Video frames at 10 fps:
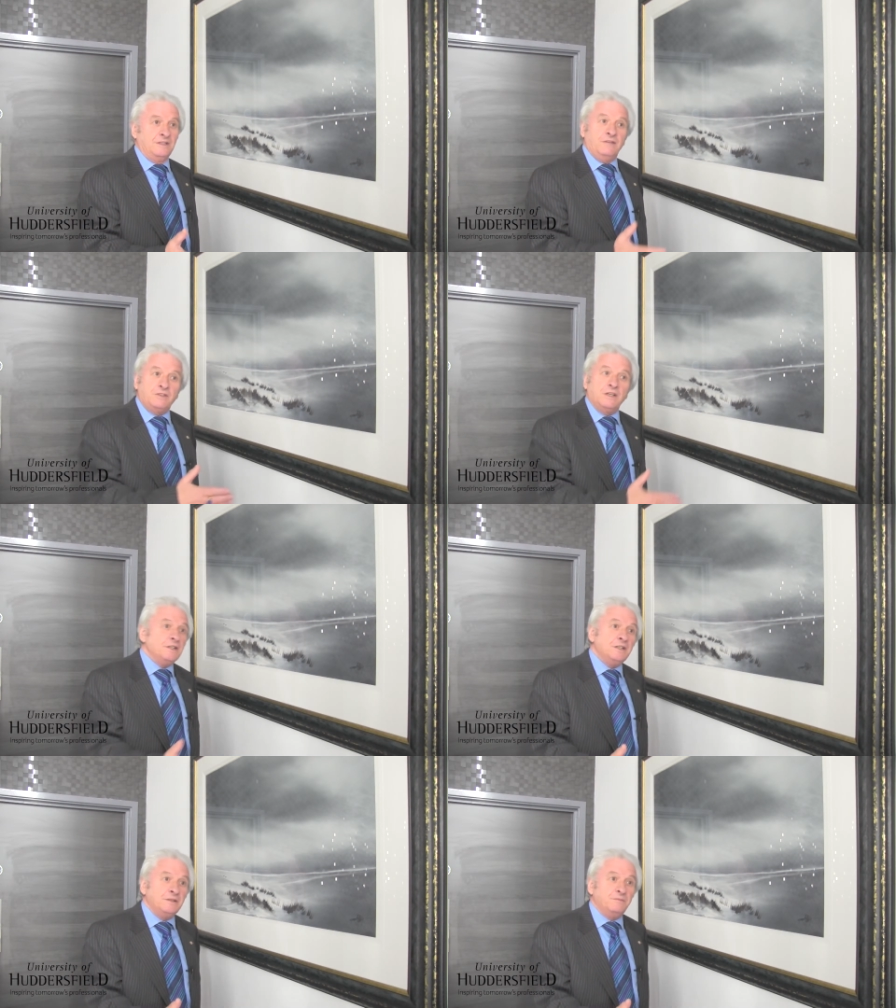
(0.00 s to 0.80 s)
You have to
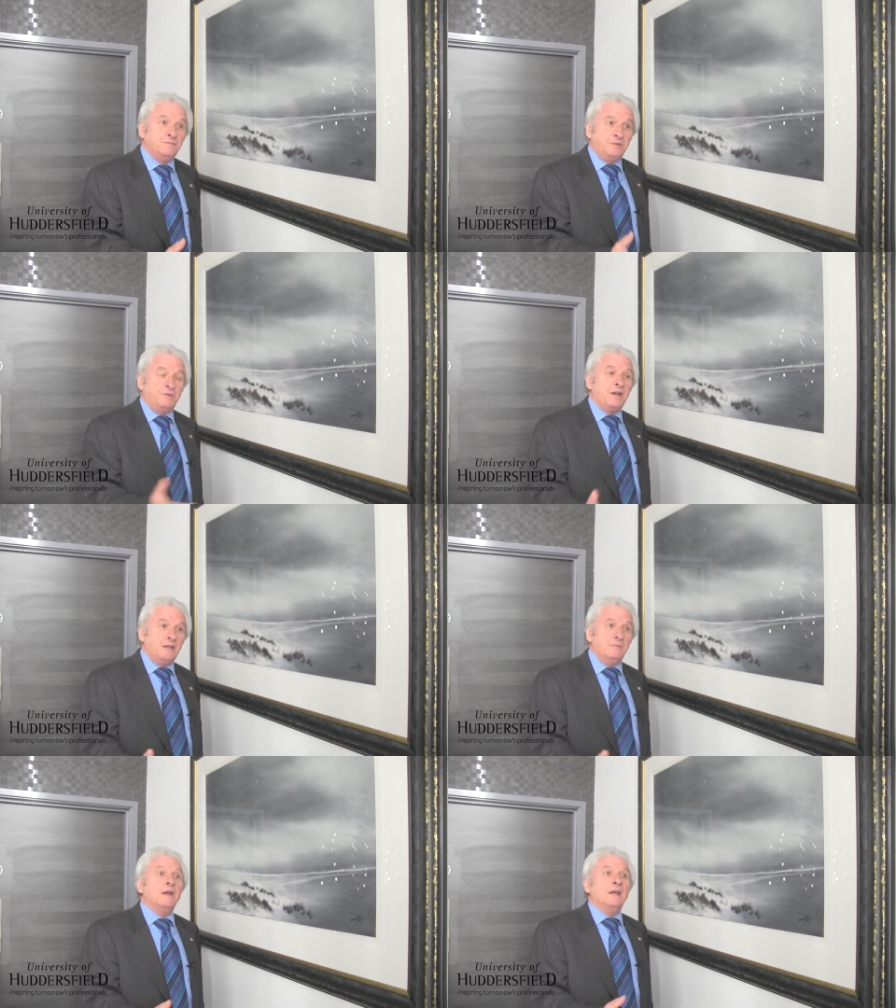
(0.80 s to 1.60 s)
learn them to
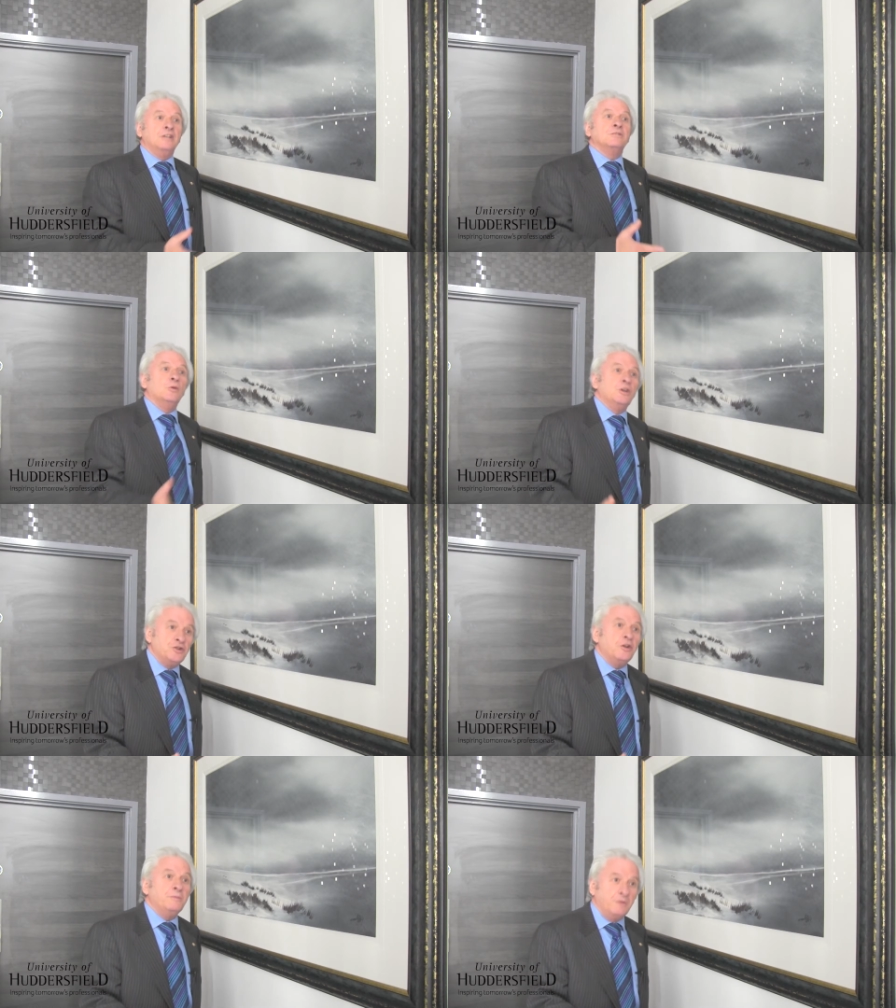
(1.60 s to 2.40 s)
break them. And it's more
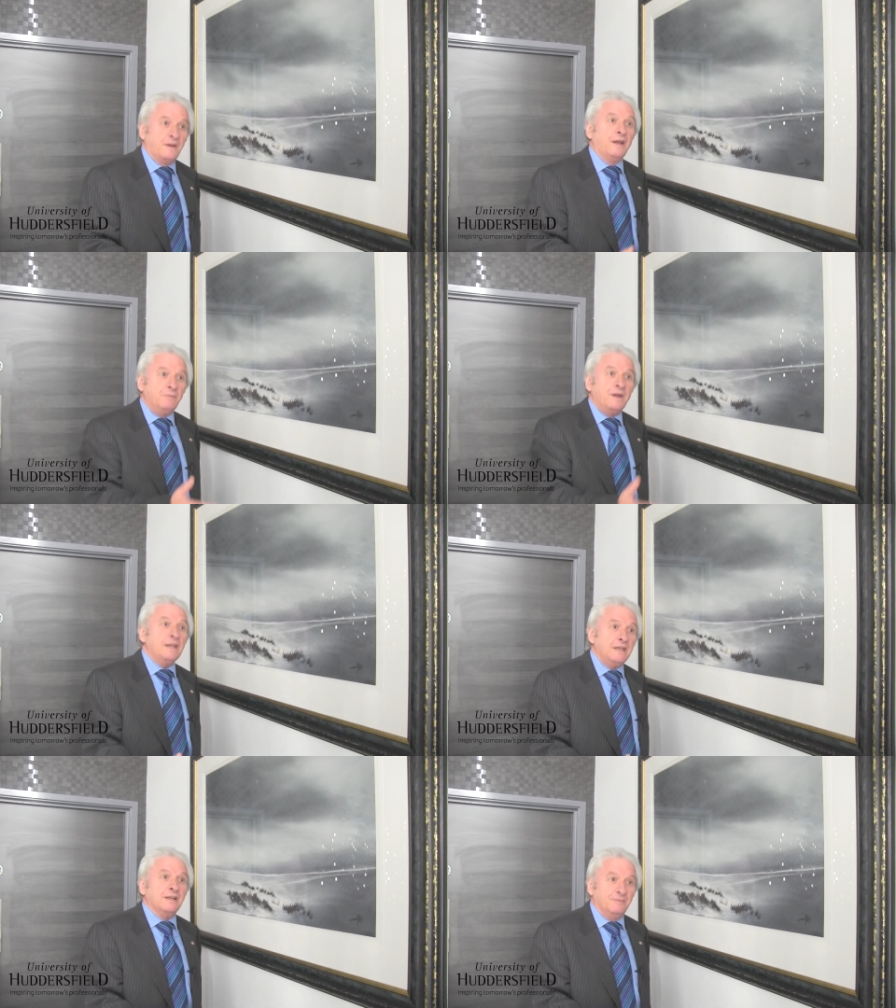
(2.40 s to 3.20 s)
enjoyable than
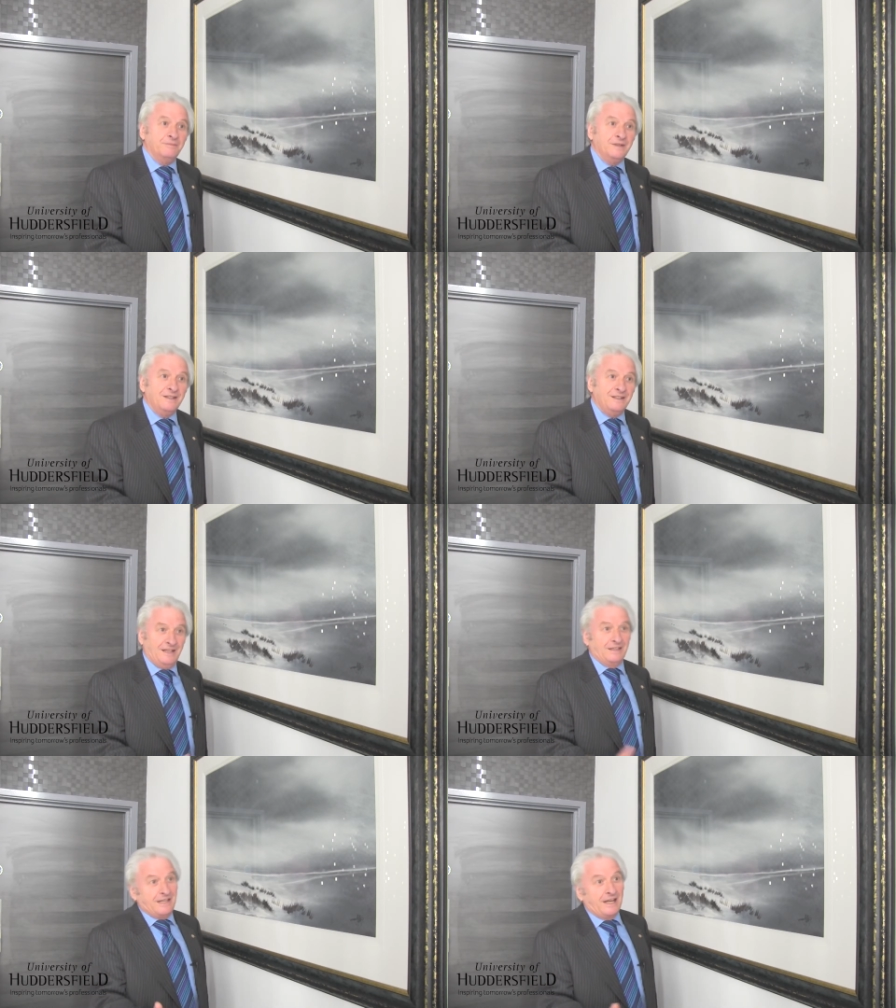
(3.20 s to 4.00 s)
breaking them,
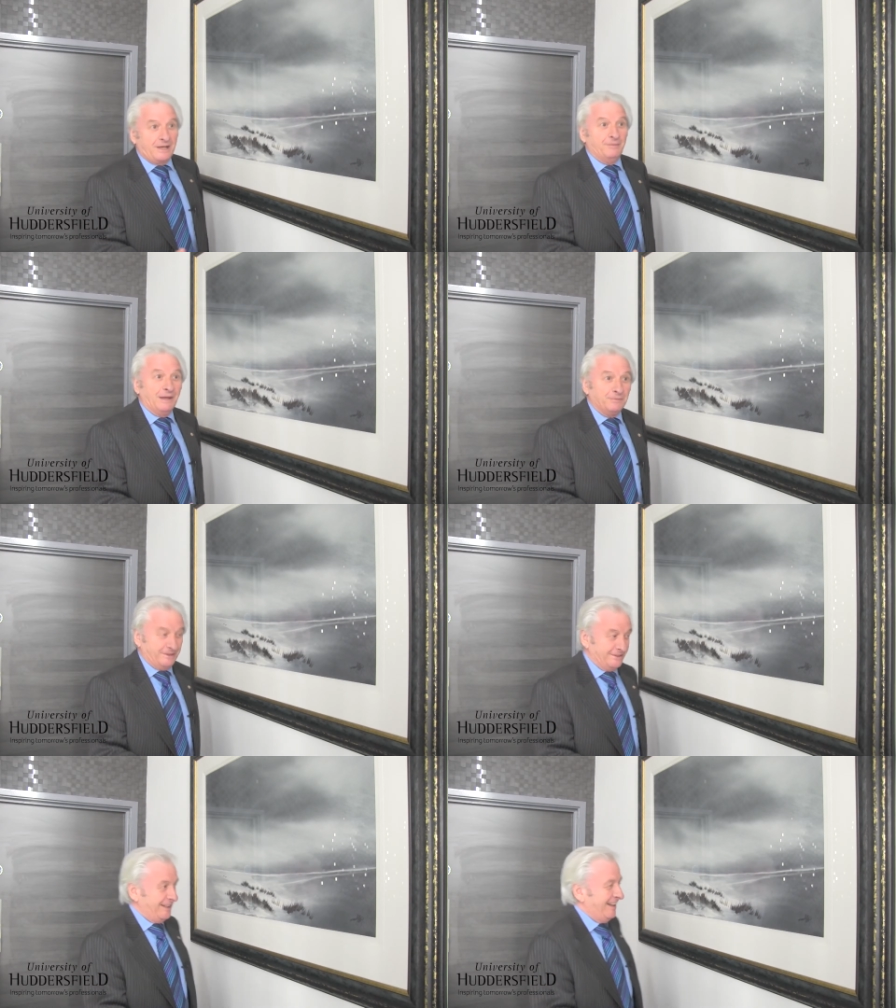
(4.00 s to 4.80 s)
like Ten
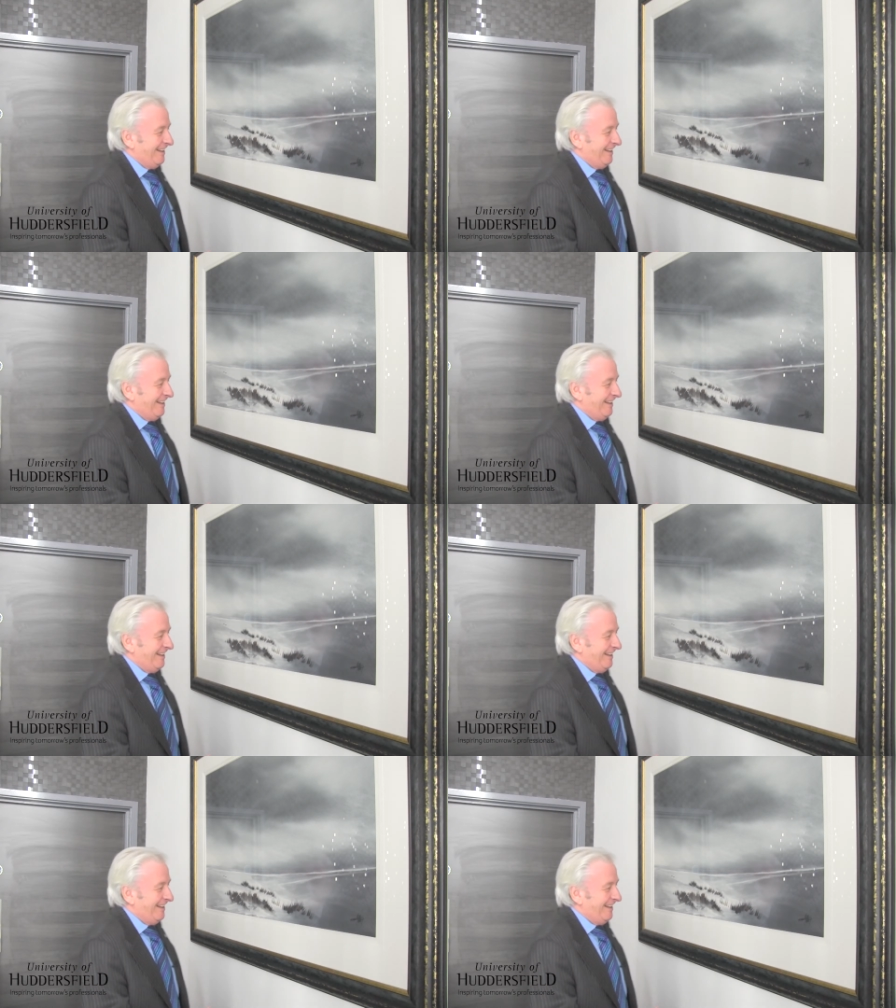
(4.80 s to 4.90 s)
Commandments.